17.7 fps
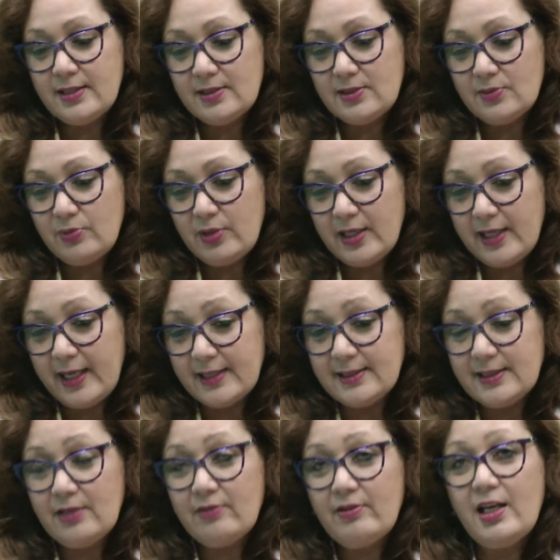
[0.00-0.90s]
we're
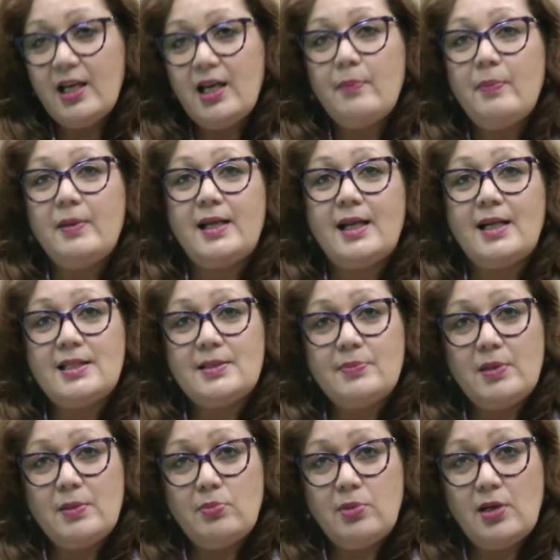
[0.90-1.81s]
getting there, but that has
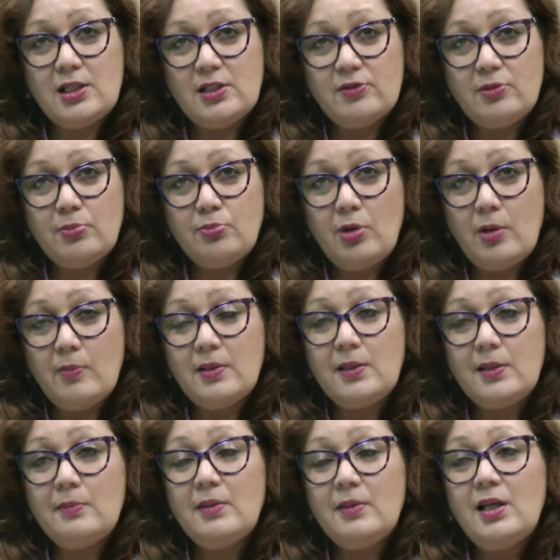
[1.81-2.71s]
been part of the
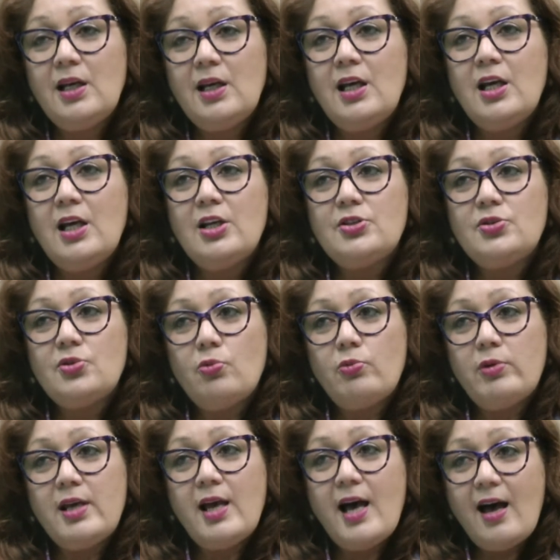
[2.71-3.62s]
problem. So
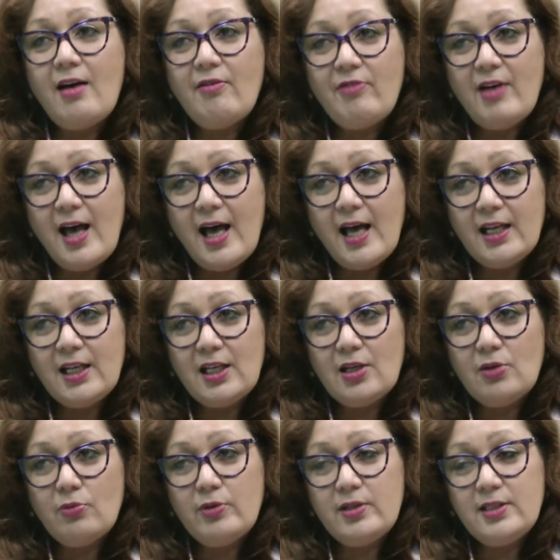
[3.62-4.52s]
we
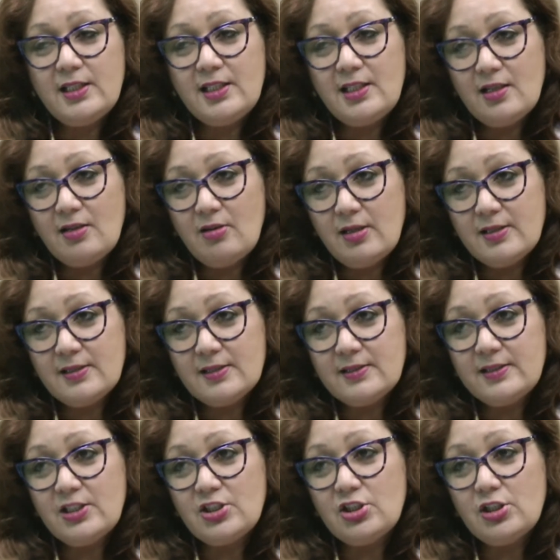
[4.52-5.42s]
did a
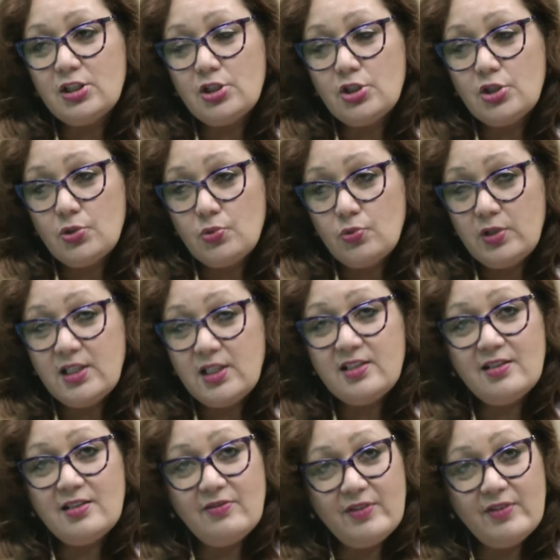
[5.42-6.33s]
consultation in June in
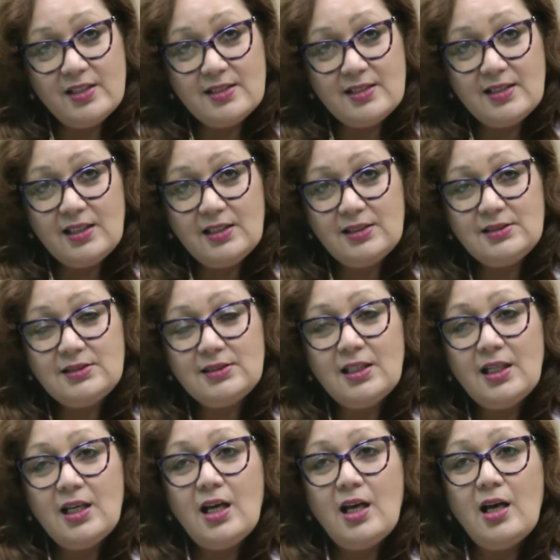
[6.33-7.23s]
St. Vincent,
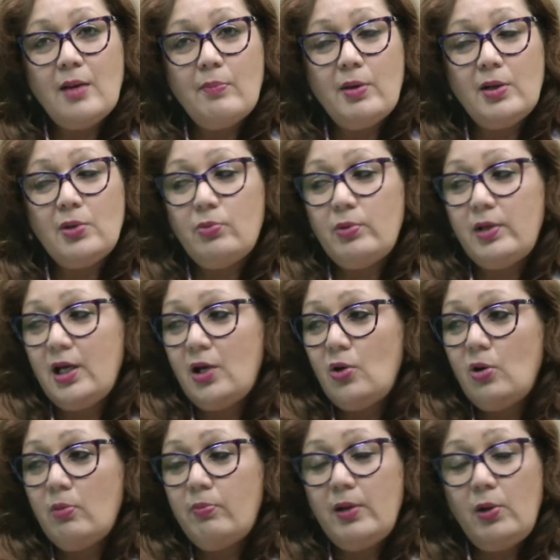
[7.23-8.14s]
but we are
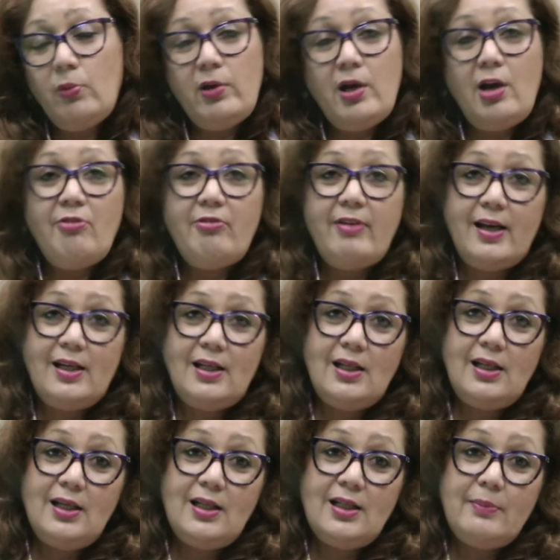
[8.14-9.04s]
hoping we are
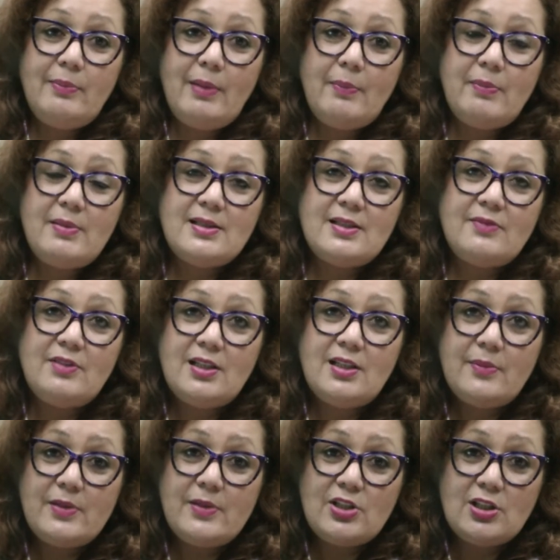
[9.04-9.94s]
ready. The members of the
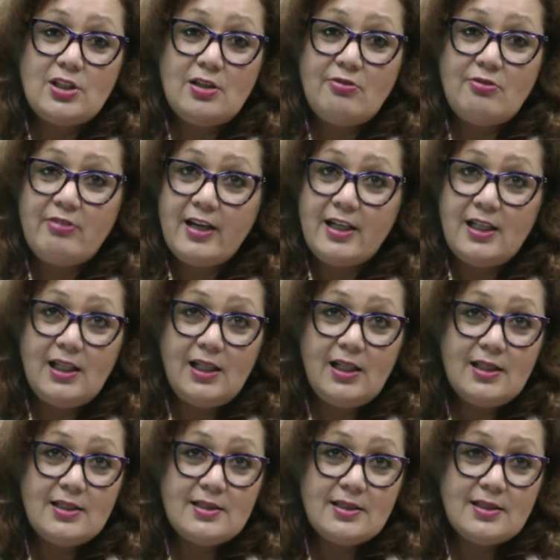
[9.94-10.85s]
commission are
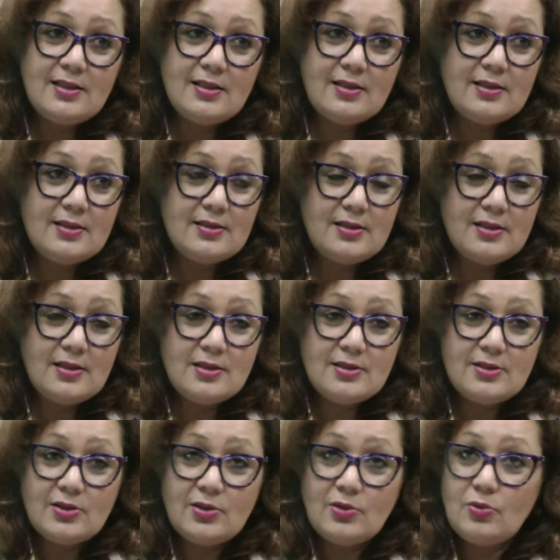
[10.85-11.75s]
ready to
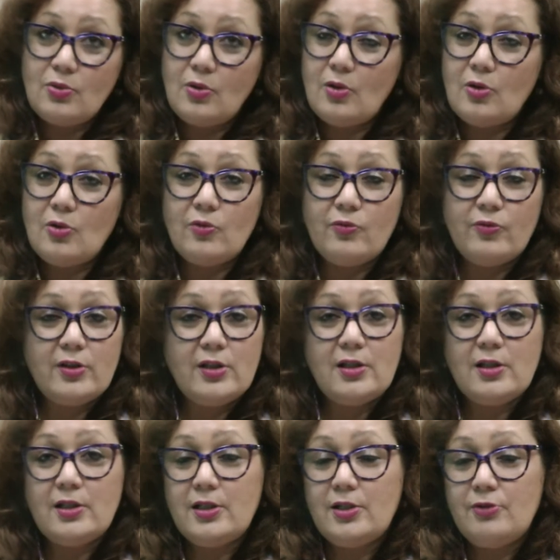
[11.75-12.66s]
go all
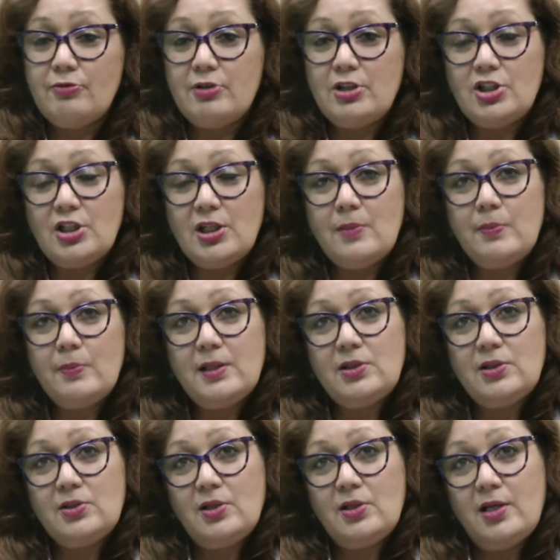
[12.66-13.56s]
over the region, but
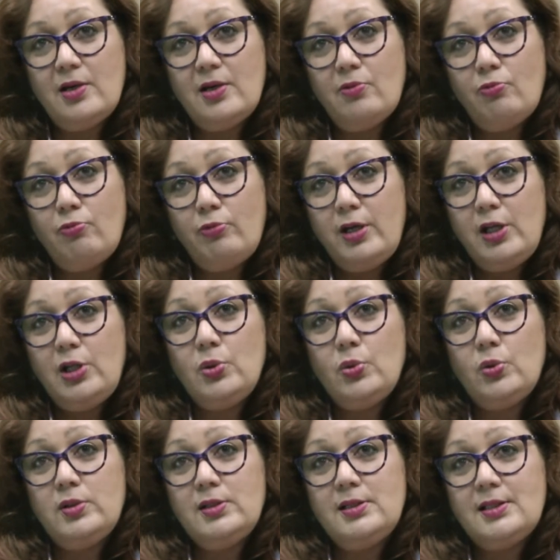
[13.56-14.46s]
we
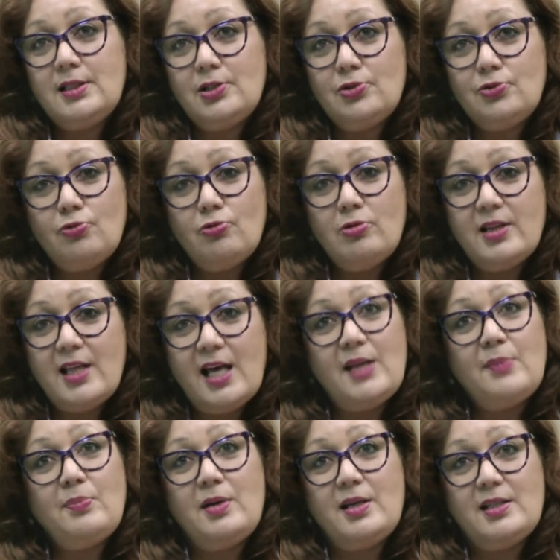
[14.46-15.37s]
don't control
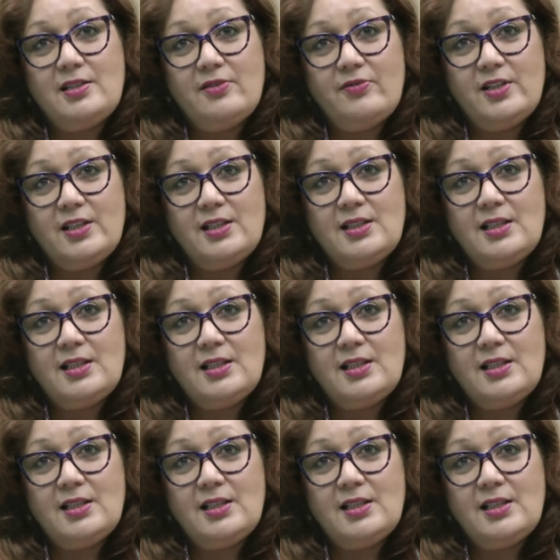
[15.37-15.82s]
that part of it.